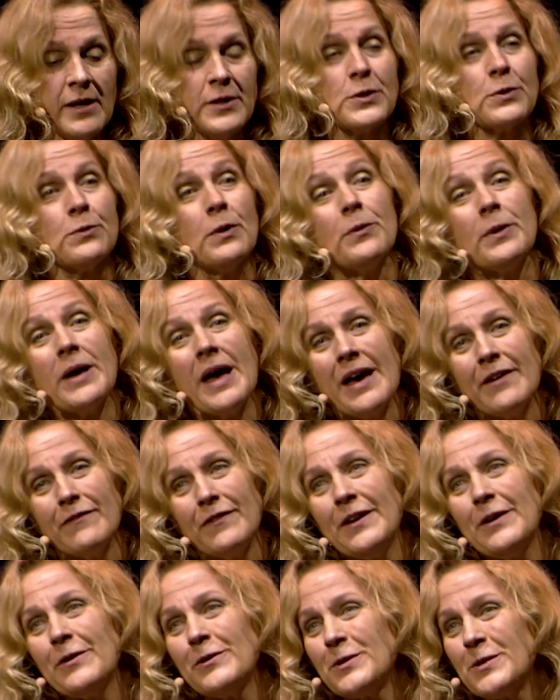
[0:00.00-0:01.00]
So, what we have
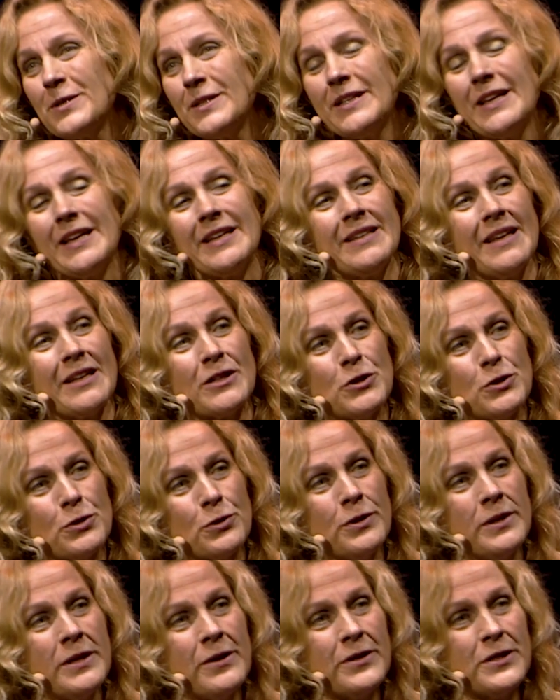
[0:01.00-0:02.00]
here is an, an
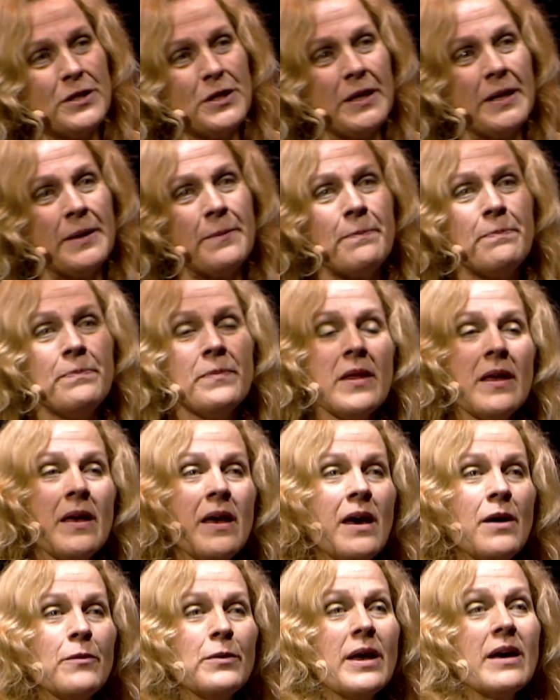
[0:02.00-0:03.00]
extraordinary team.
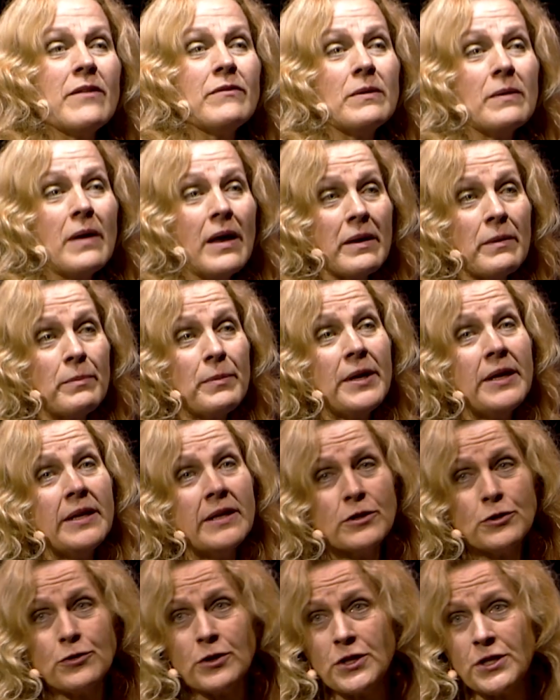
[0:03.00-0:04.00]
We have a, a,
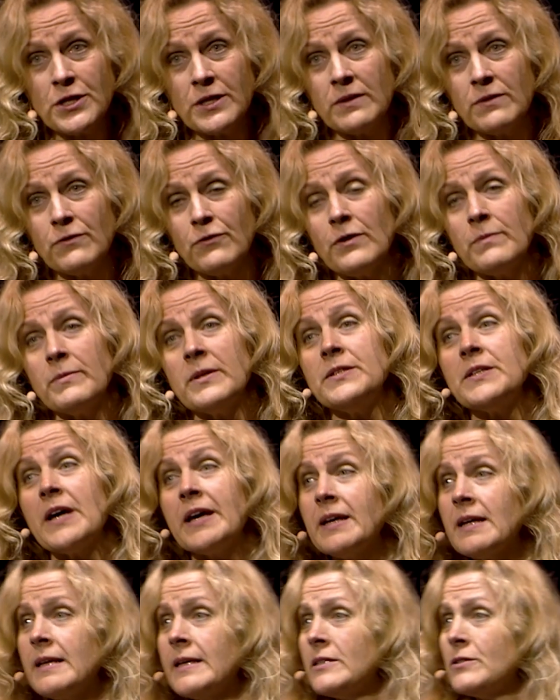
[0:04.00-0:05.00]
pediatrician from the
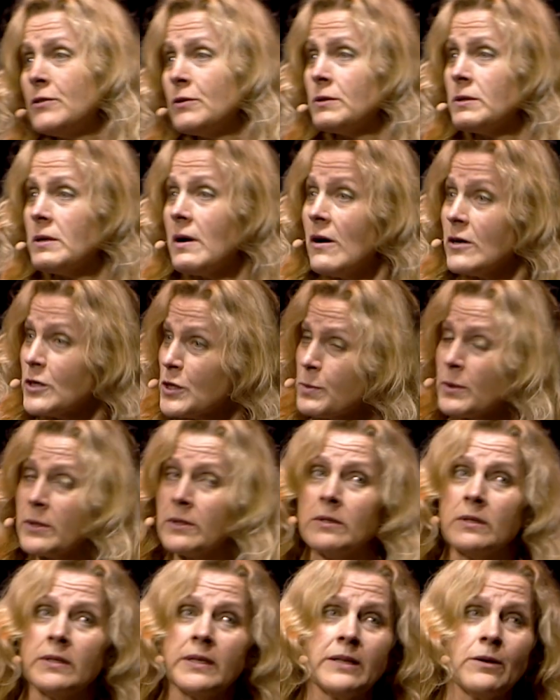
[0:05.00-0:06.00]
Dijklander
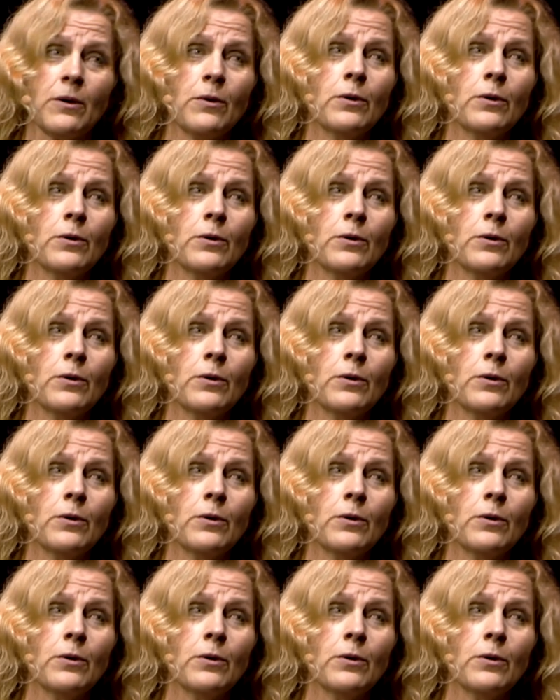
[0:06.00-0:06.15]
Hospital in